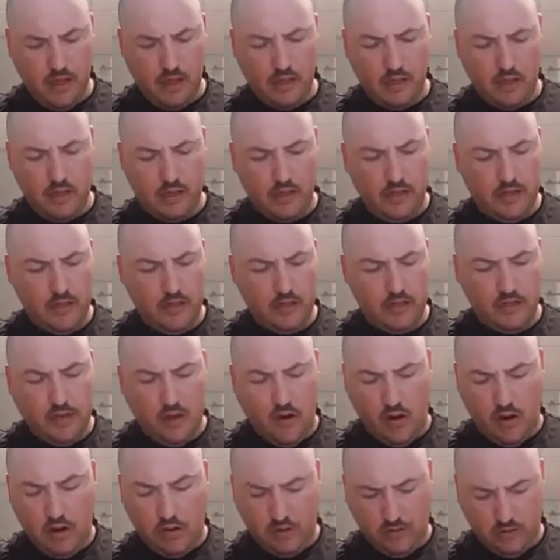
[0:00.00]
Here's an
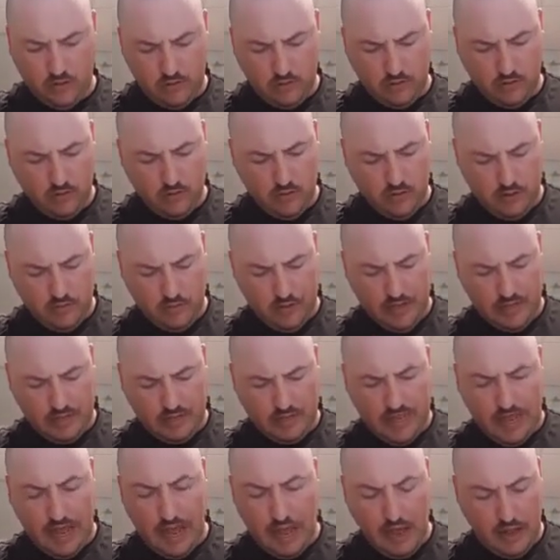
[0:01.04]
article about
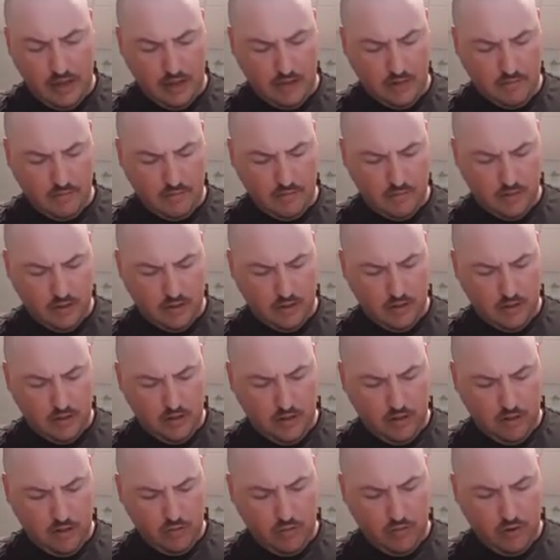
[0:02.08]
time,
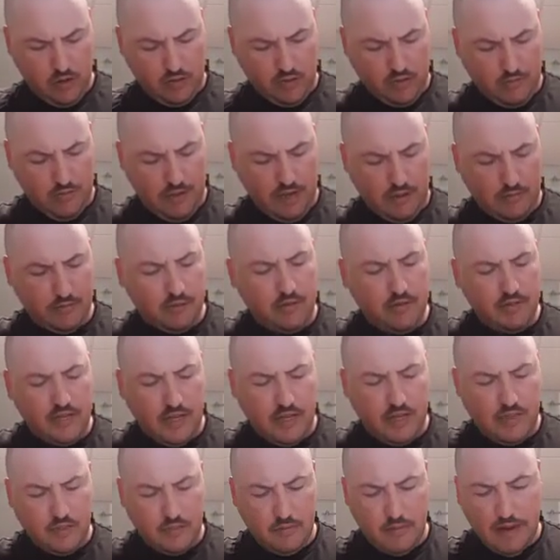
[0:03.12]
what the Bible
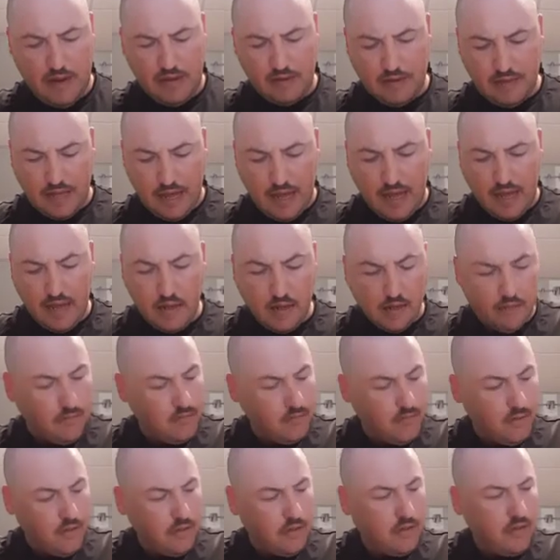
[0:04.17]
says about
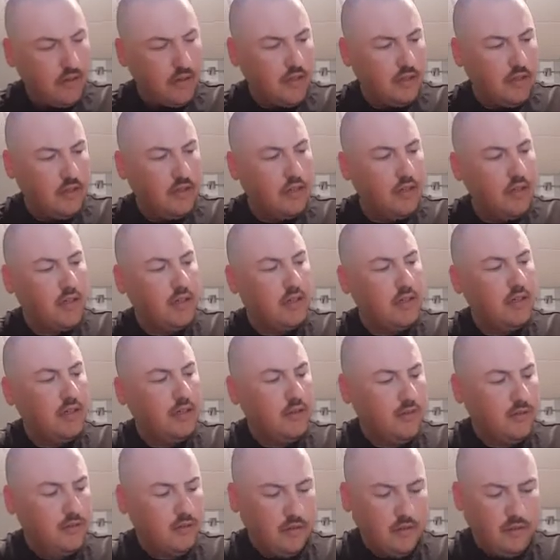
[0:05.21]
time.
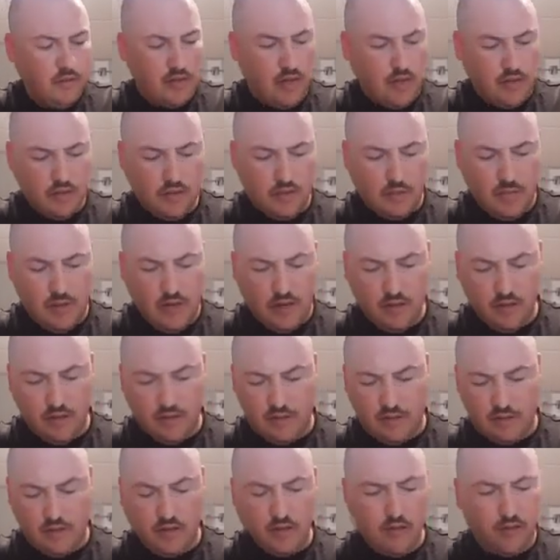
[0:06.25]
Talks about
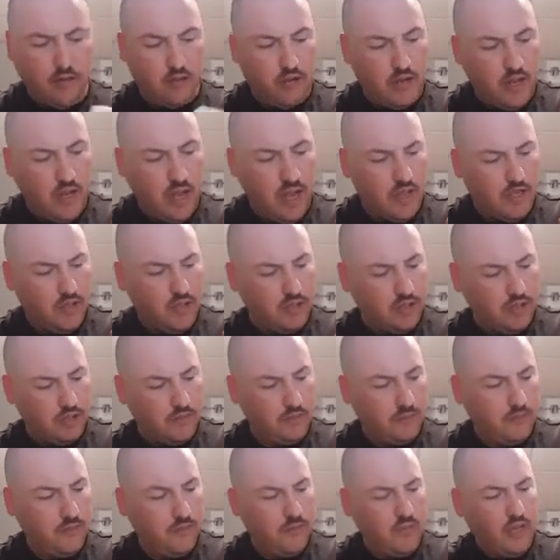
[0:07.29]

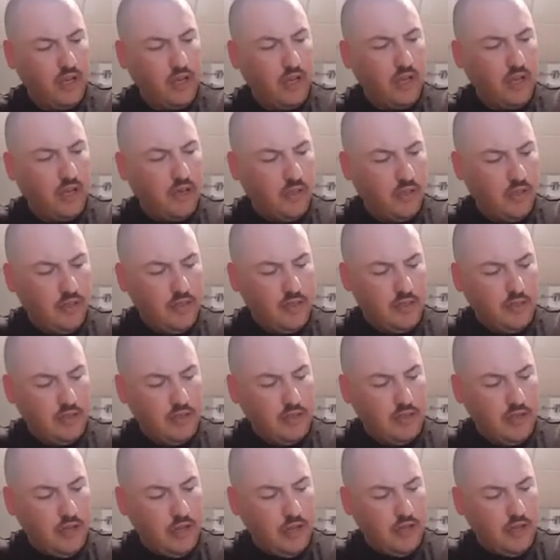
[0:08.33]
creation. Here
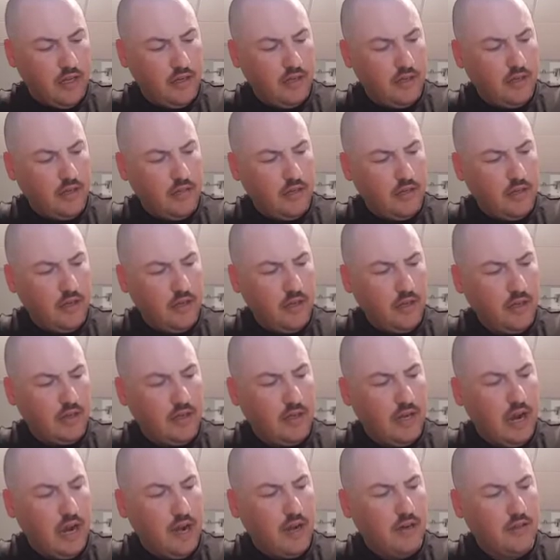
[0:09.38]
is a
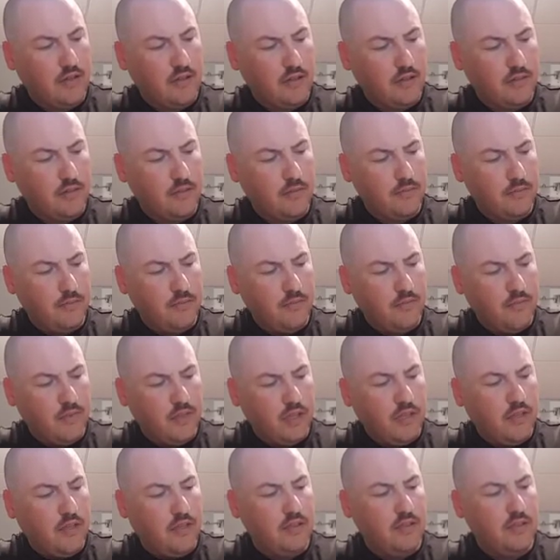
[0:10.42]
character.
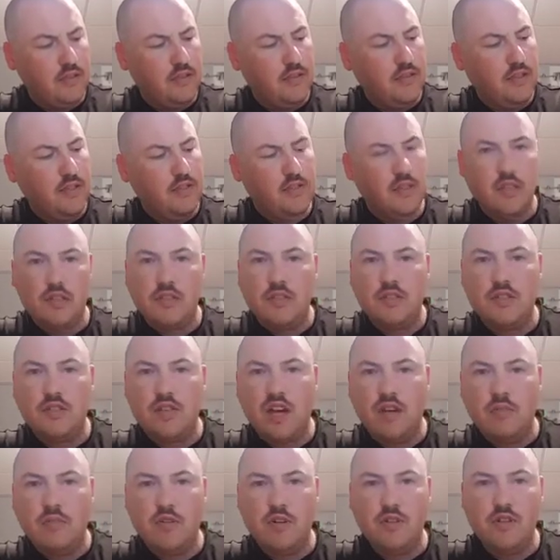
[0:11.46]
It says
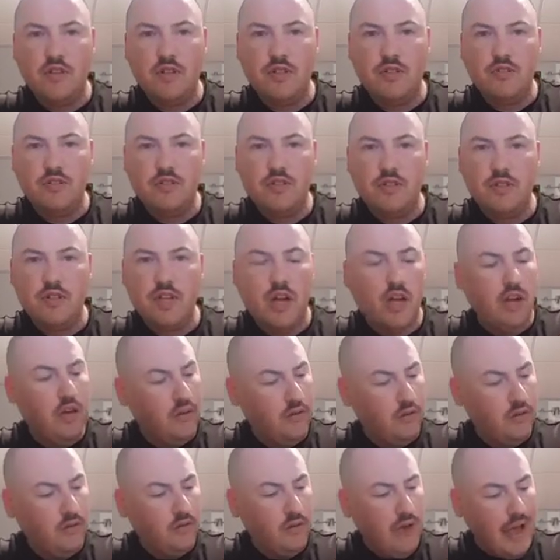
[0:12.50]
someone you should
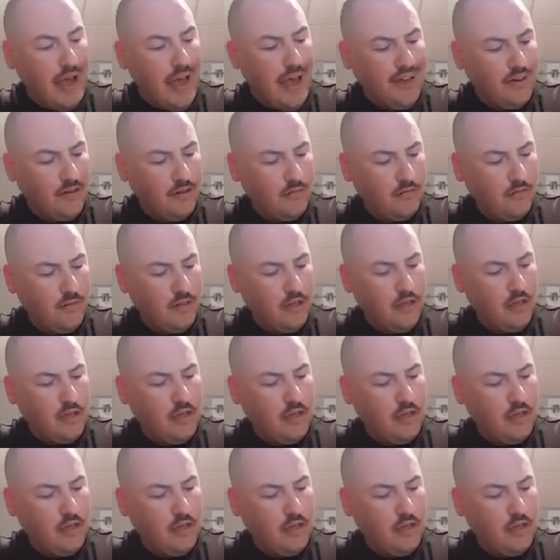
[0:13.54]
know. Adam